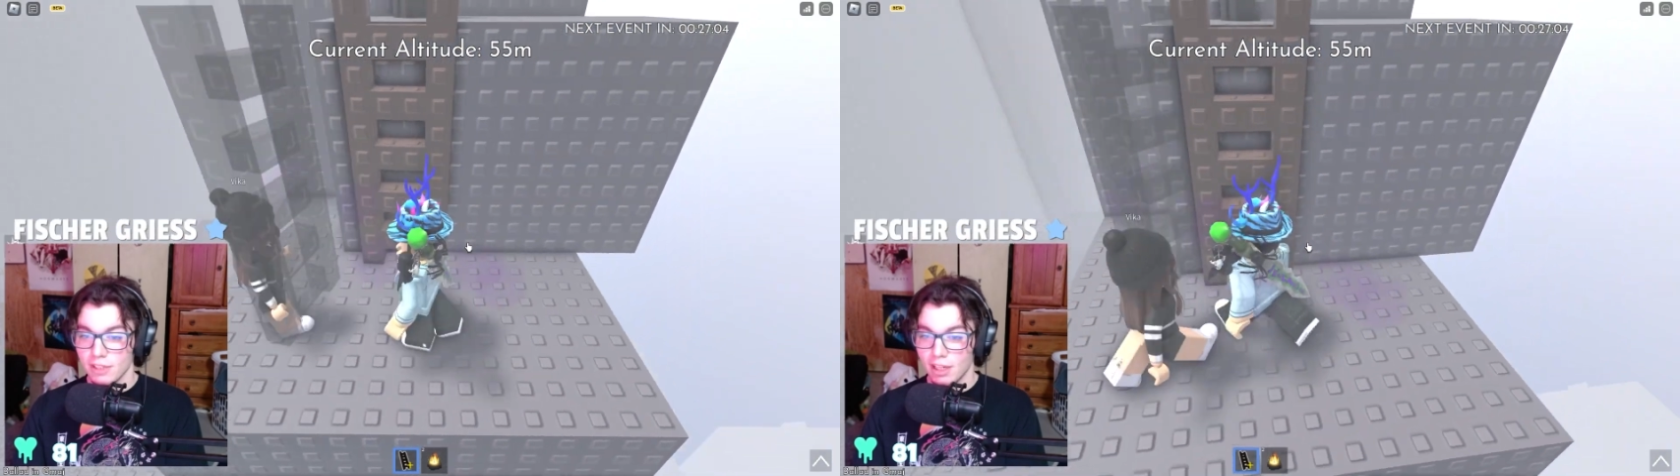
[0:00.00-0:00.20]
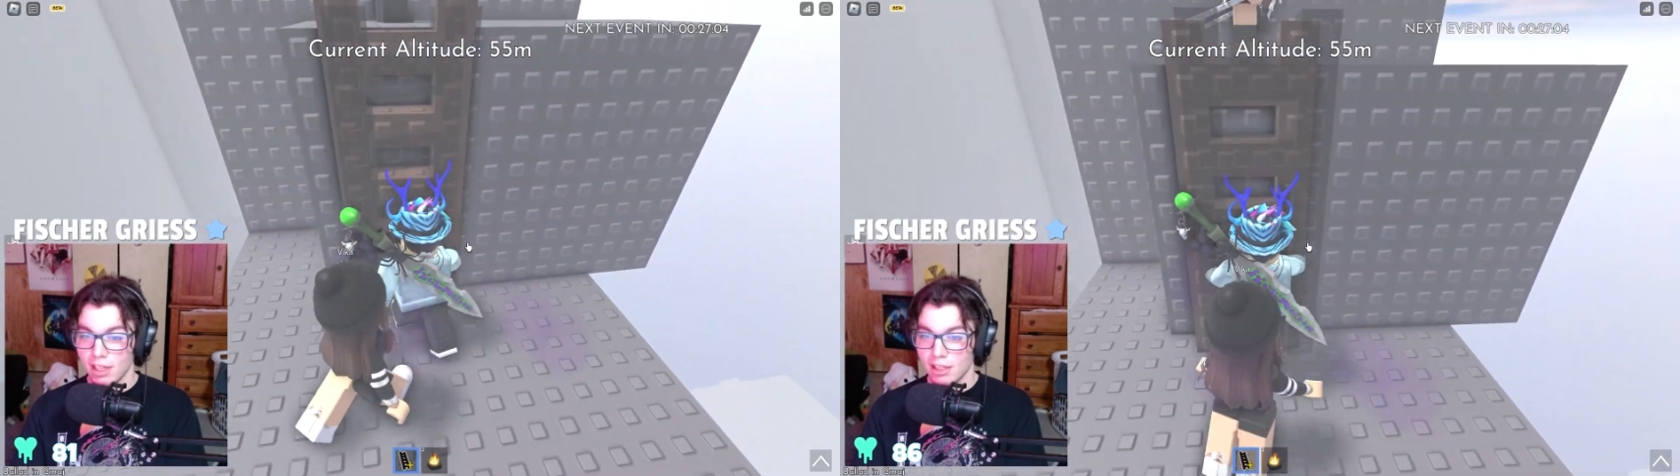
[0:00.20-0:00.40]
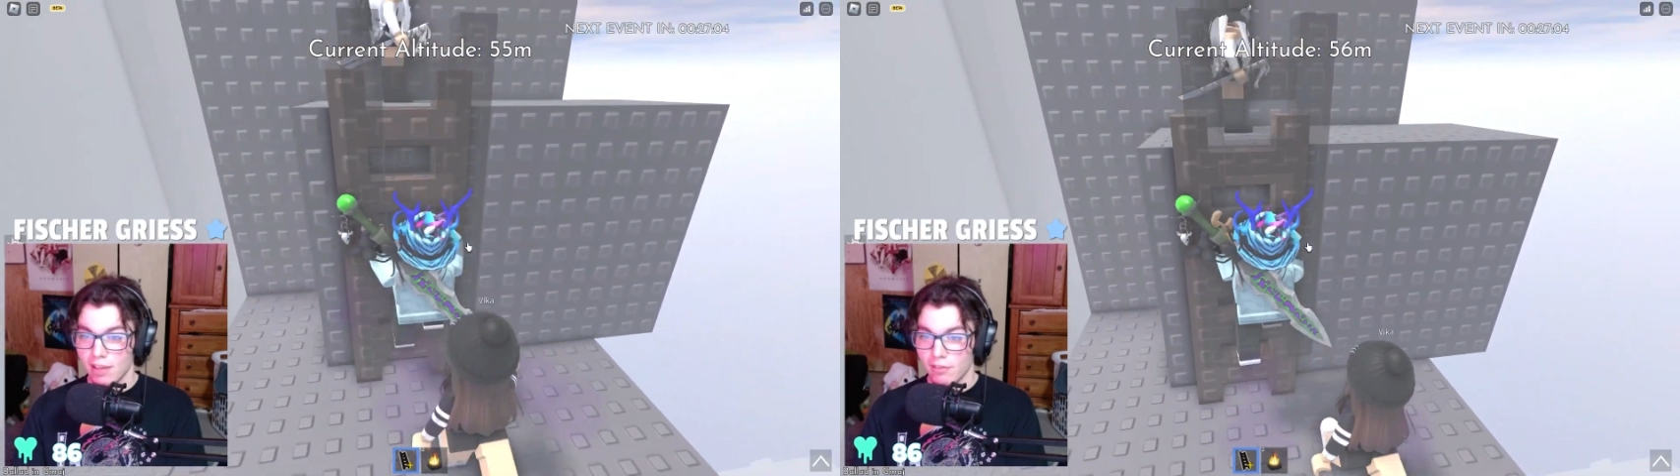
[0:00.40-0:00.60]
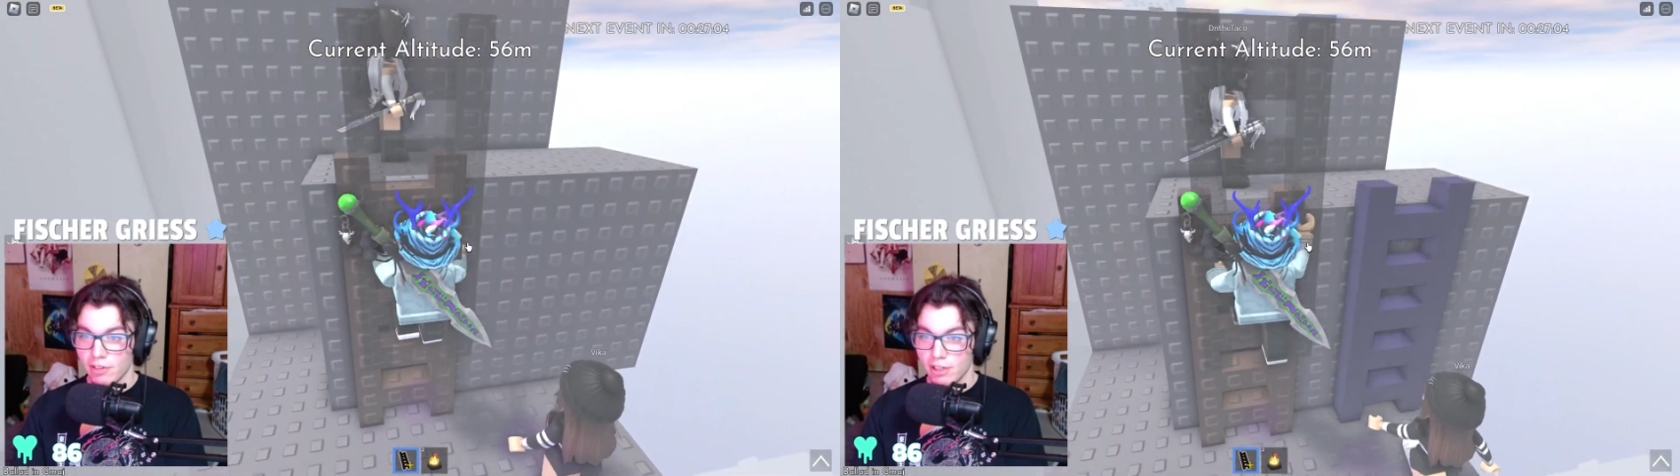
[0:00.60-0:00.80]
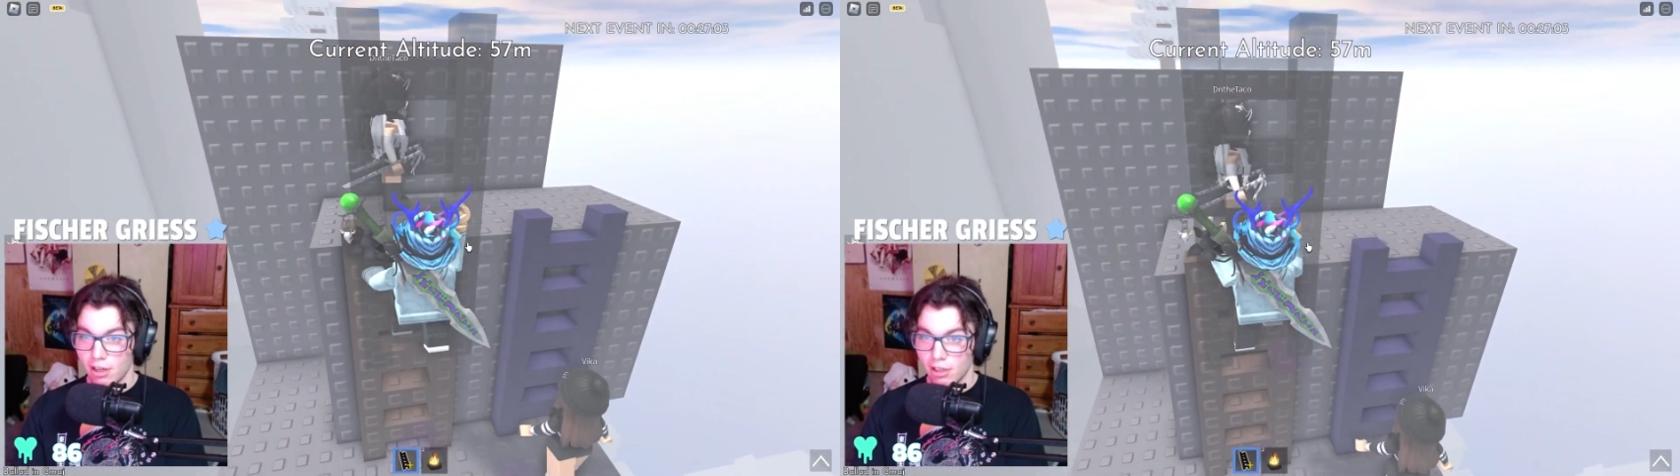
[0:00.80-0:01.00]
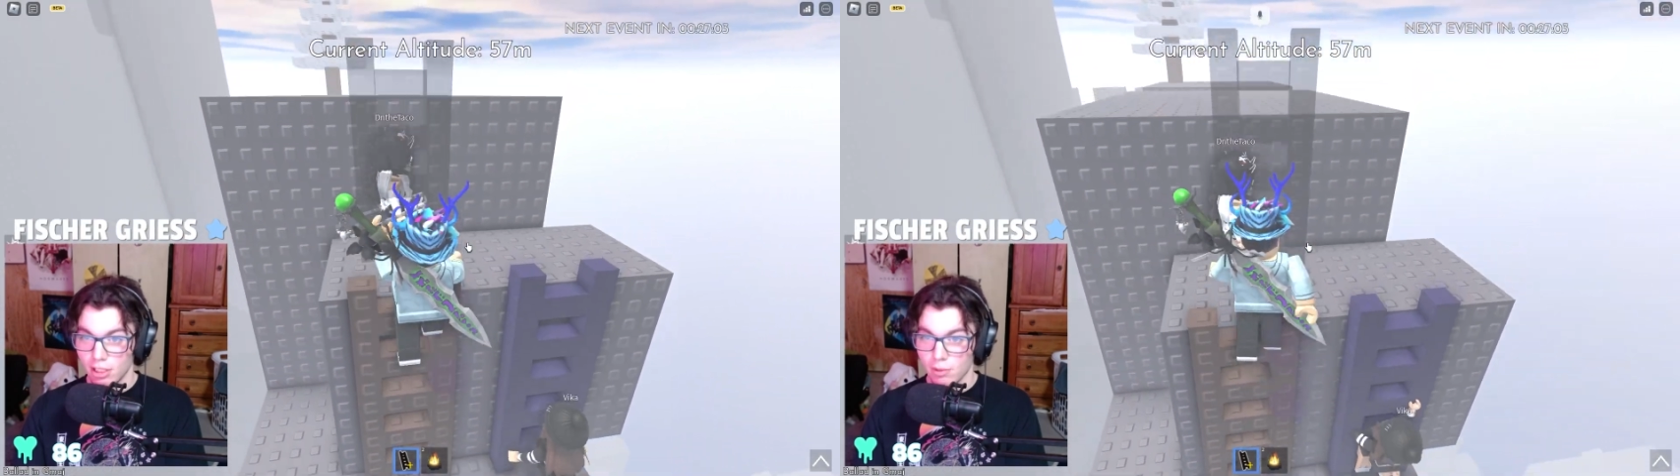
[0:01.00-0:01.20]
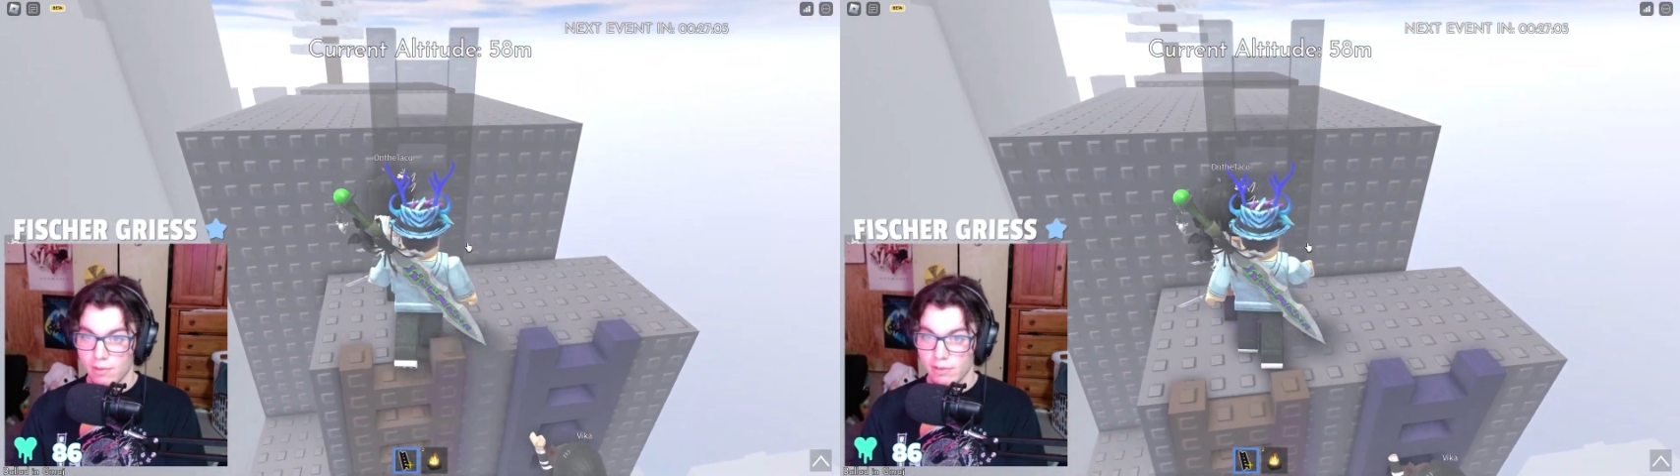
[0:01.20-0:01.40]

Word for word: Got to get that free dollar wherever